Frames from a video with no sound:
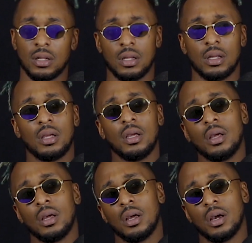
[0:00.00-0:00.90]
a
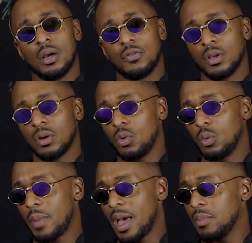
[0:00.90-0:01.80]
thing
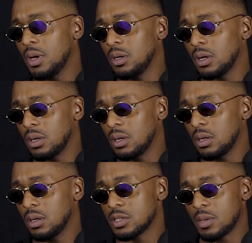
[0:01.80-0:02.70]
called My Murder.
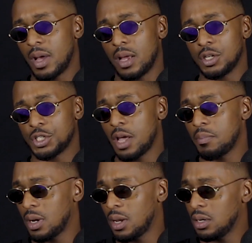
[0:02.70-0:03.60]
It's about the Shine
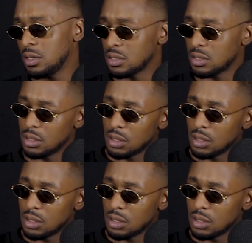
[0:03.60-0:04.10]
My Niners.